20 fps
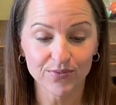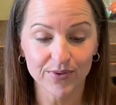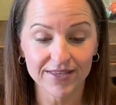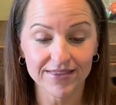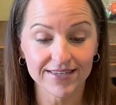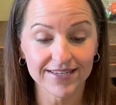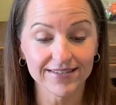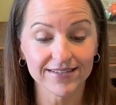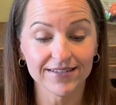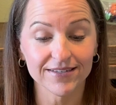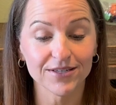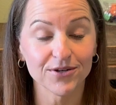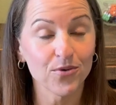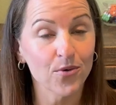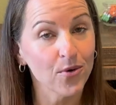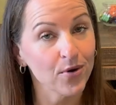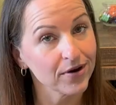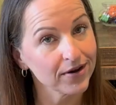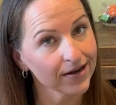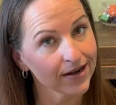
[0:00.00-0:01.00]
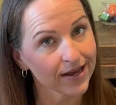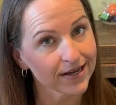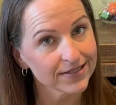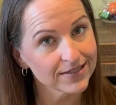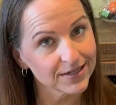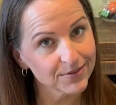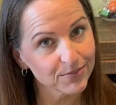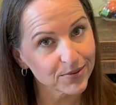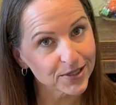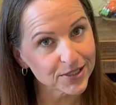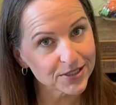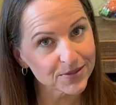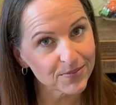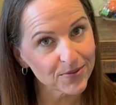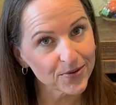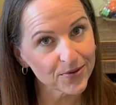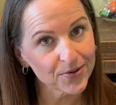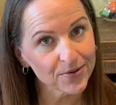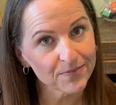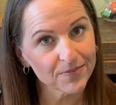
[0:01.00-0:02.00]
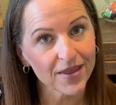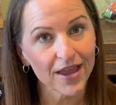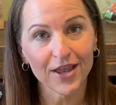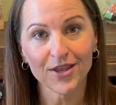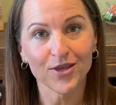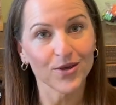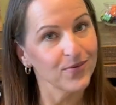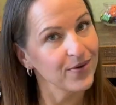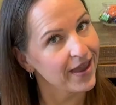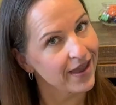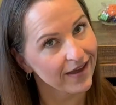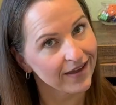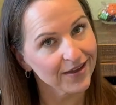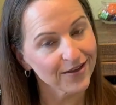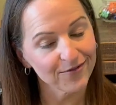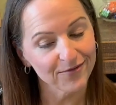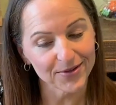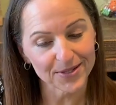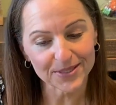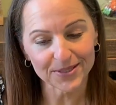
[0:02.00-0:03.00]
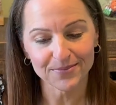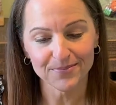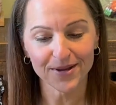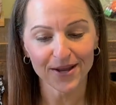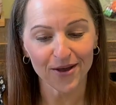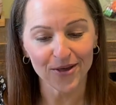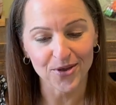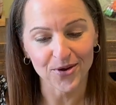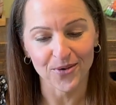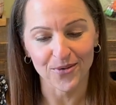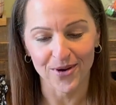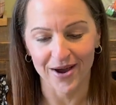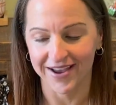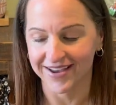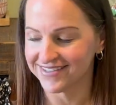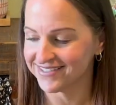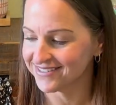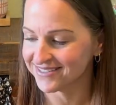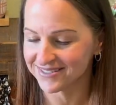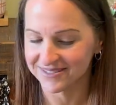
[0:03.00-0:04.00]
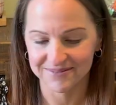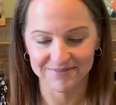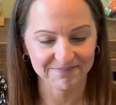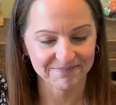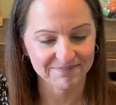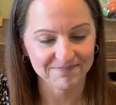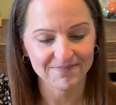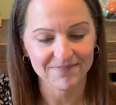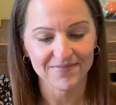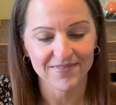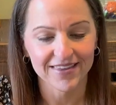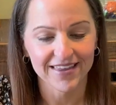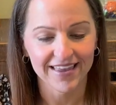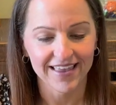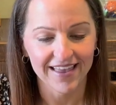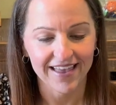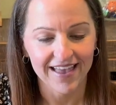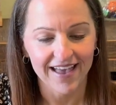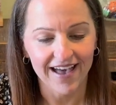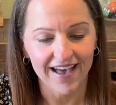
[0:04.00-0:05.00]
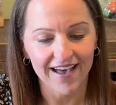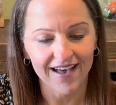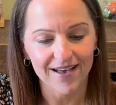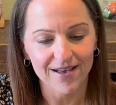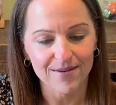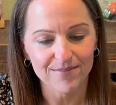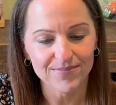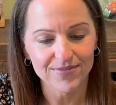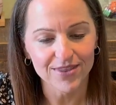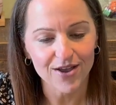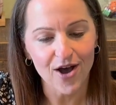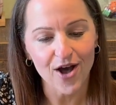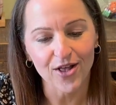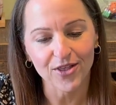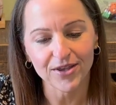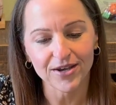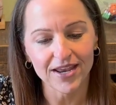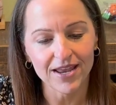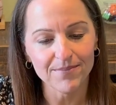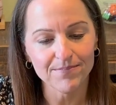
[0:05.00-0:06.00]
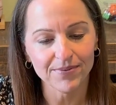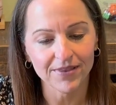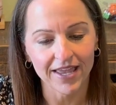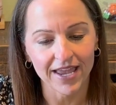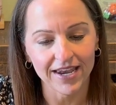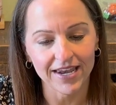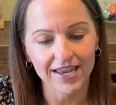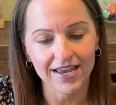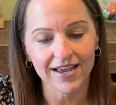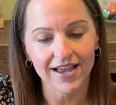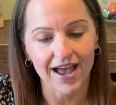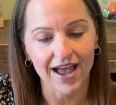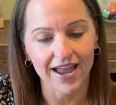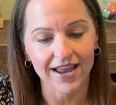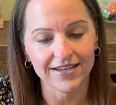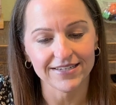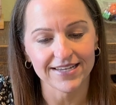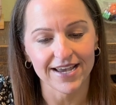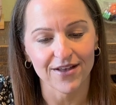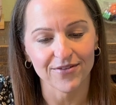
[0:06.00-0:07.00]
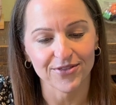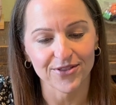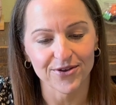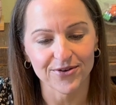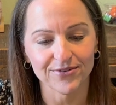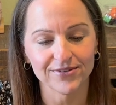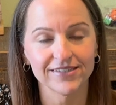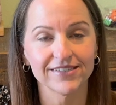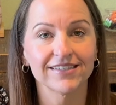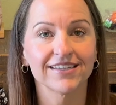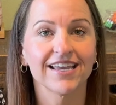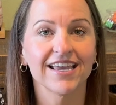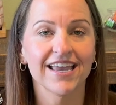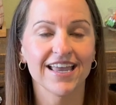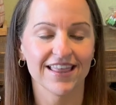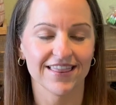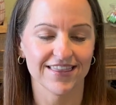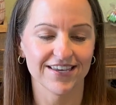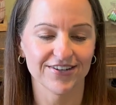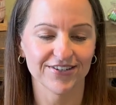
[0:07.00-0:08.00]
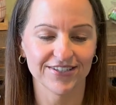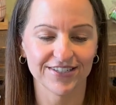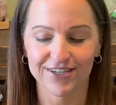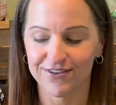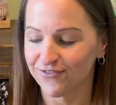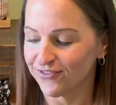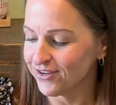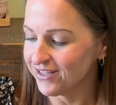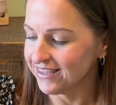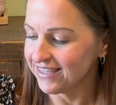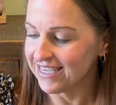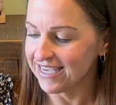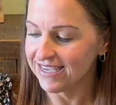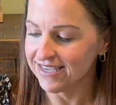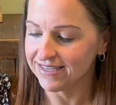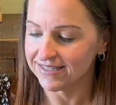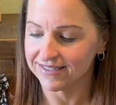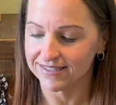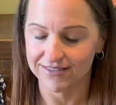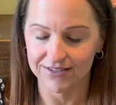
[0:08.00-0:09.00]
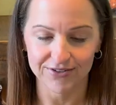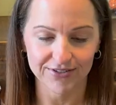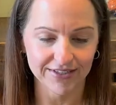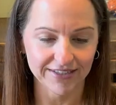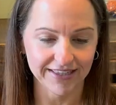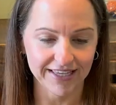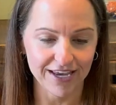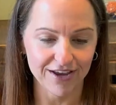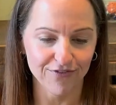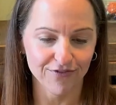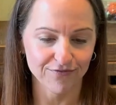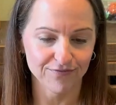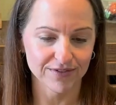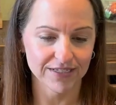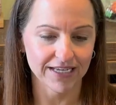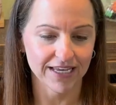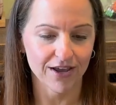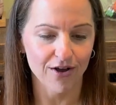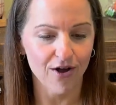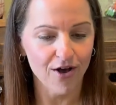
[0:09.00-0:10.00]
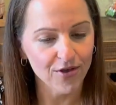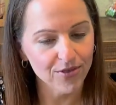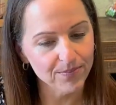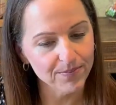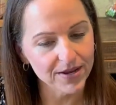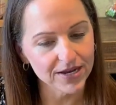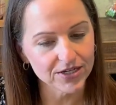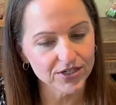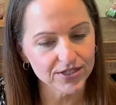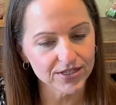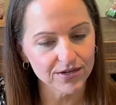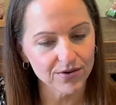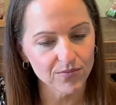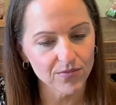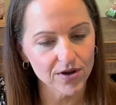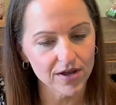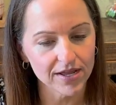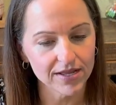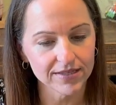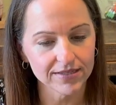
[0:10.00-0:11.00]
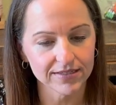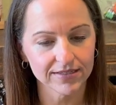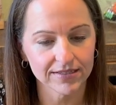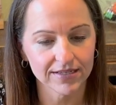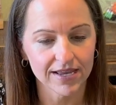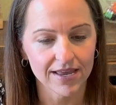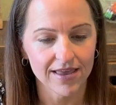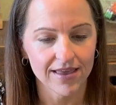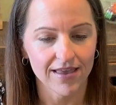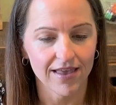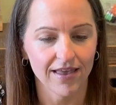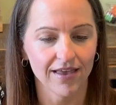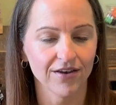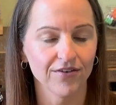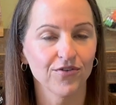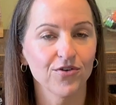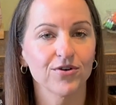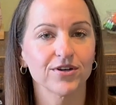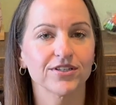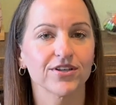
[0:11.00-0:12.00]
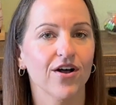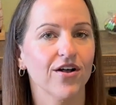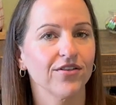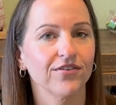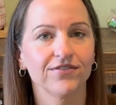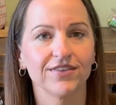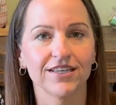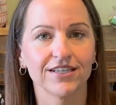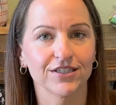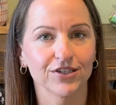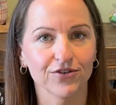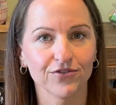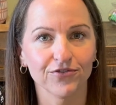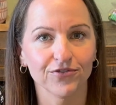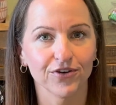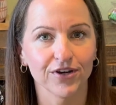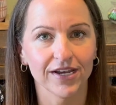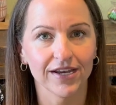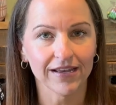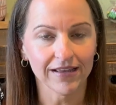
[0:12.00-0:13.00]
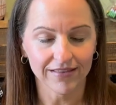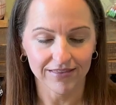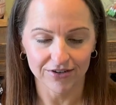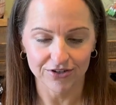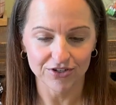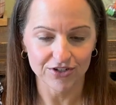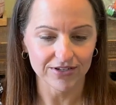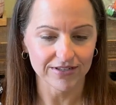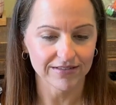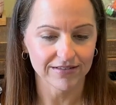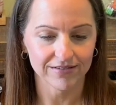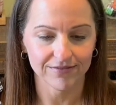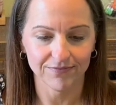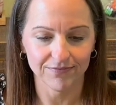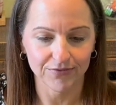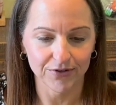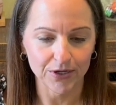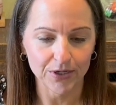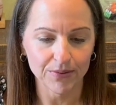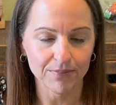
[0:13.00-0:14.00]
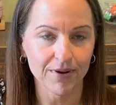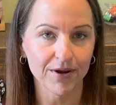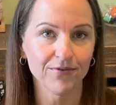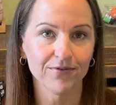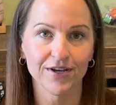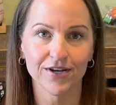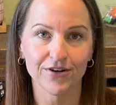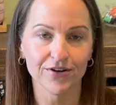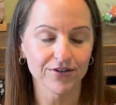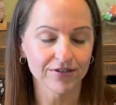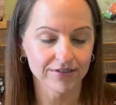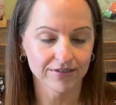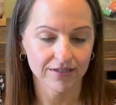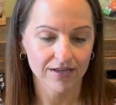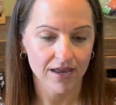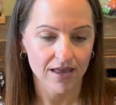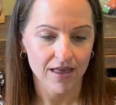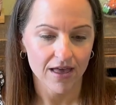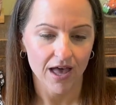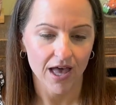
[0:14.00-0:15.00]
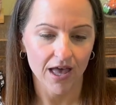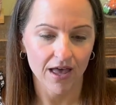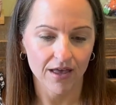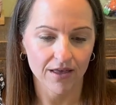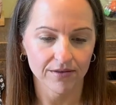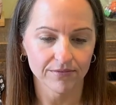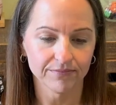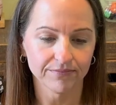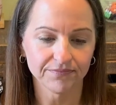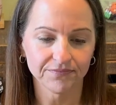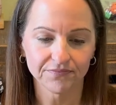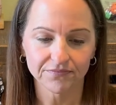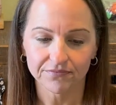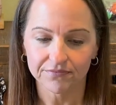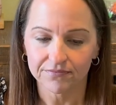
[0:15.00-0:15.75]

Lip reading: this is an organizing principle, and you can't convince me otherwise. The holiday planning guide downloads. There's different links. There's a link to get all the pages at once, and of course, all of these are free. They're just for my readers. And